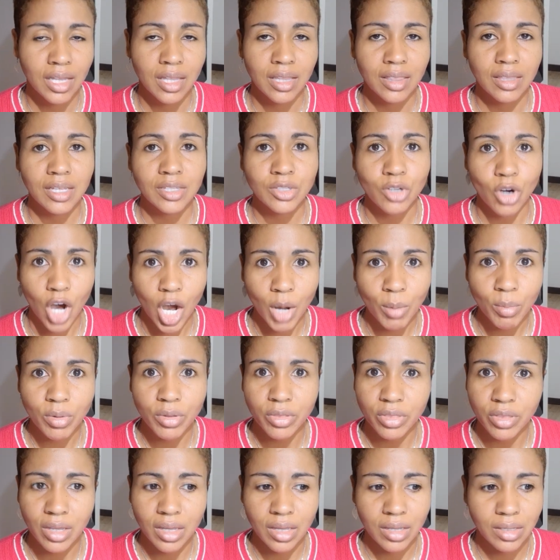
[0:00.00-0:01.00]
These horrible
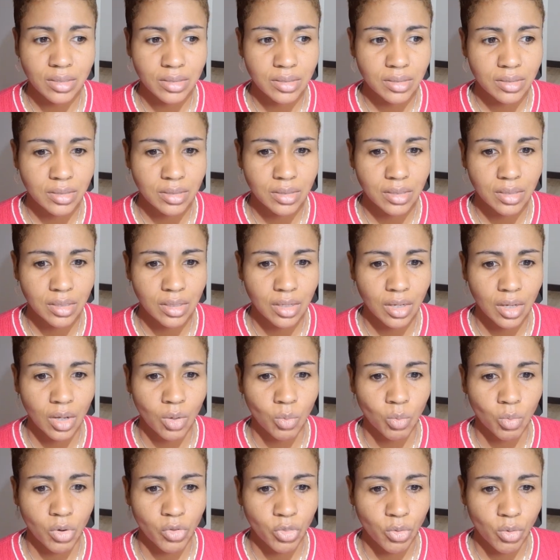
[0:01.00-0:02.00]
things
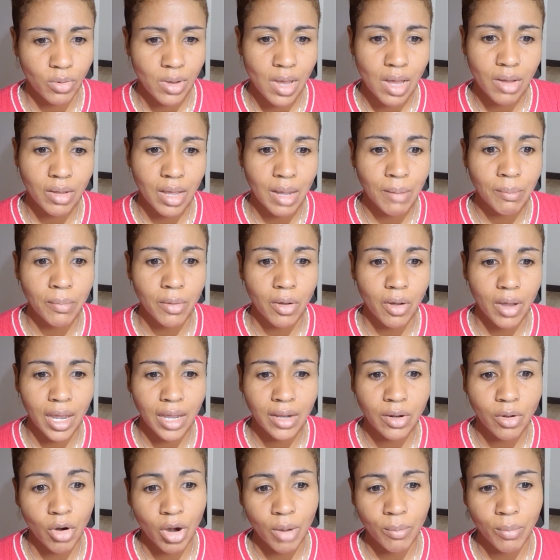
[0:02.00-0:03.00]
were thrown out
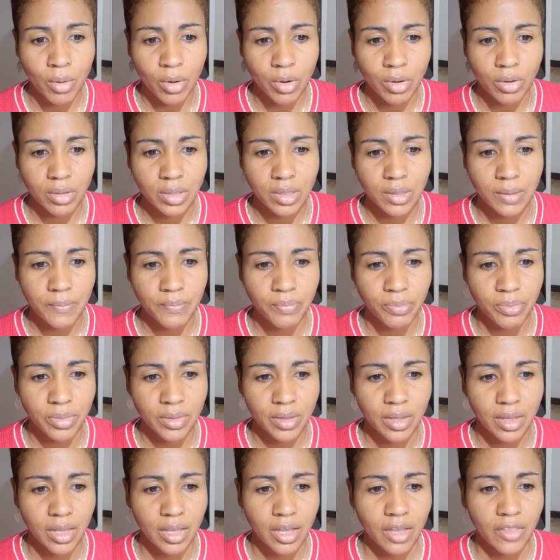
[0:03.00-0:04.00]
and are burned.
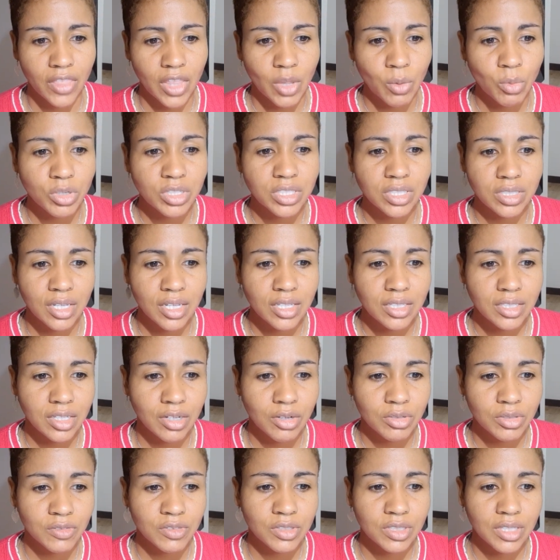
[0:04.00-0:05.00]
There were 6
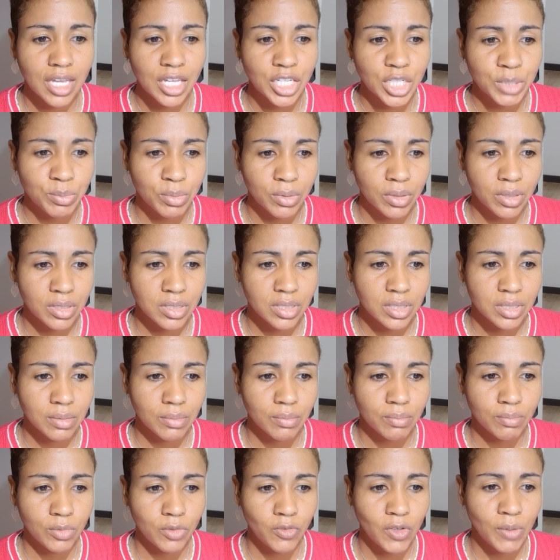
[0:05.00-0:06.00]
years of sketchbooks,
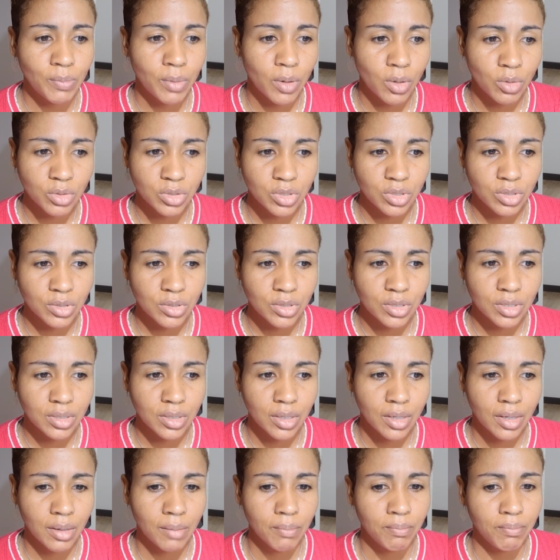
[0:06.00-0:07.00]
movie posters,
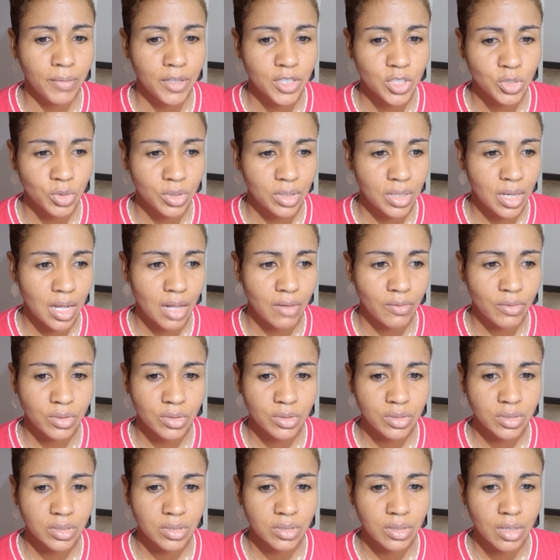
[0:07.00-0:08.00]
mystery
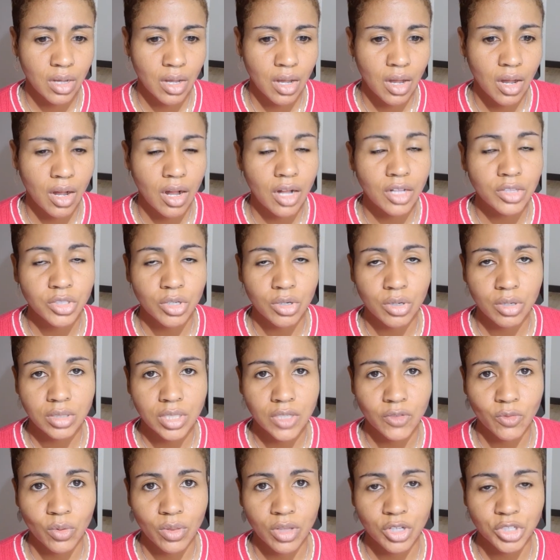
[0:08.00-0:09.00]
novels,
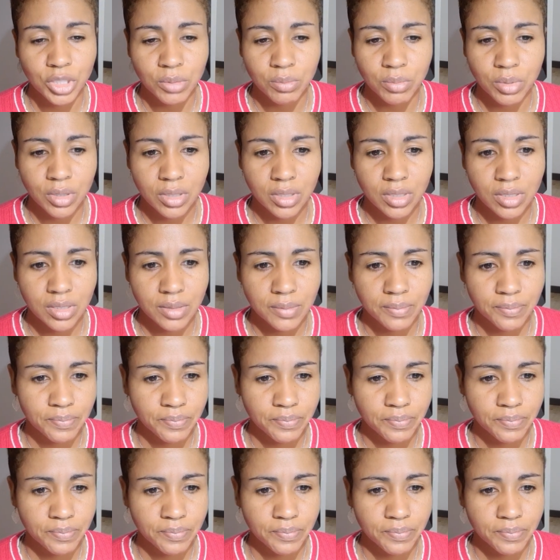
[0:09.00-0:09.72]
alternative religion books,